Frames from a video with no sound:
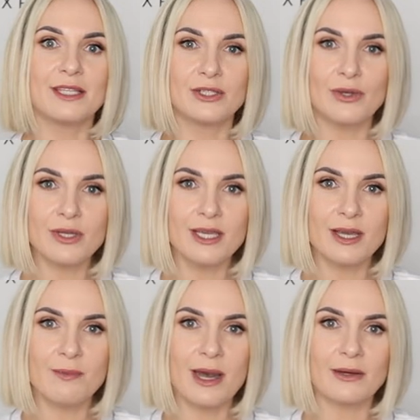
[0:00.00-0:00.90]
And
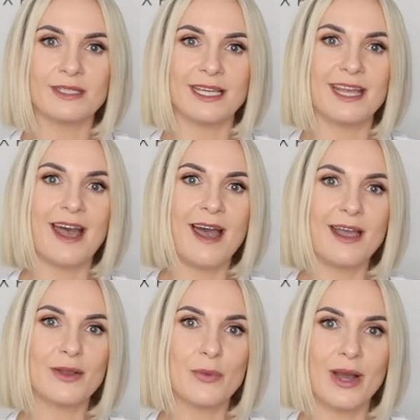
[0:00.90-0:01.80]
talking about that
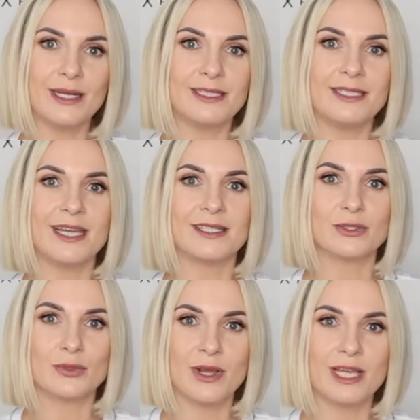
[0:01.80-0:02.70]
high quality
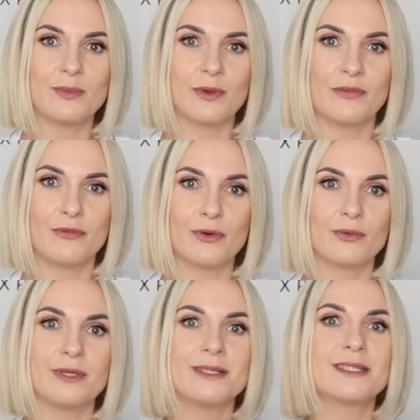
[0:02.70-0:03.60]
and great
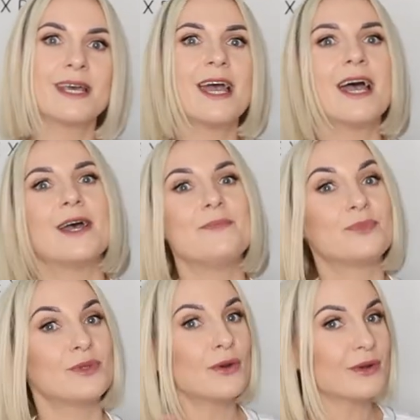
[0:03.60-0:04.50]
performance,
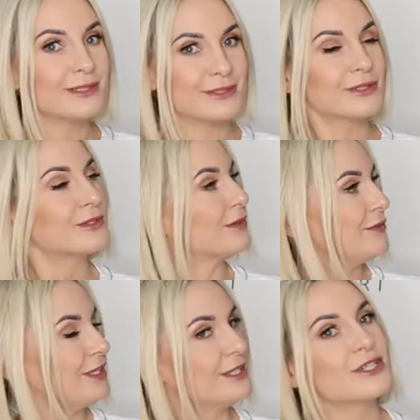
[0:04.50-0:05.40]
um, Norel Dr.
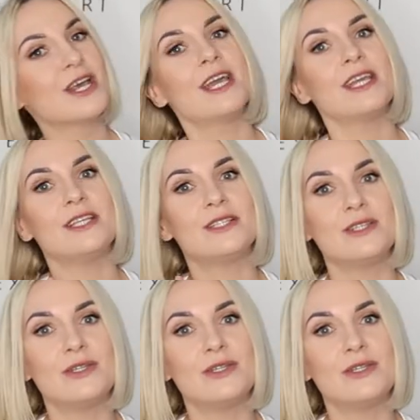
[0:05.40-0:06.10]
Wilsz is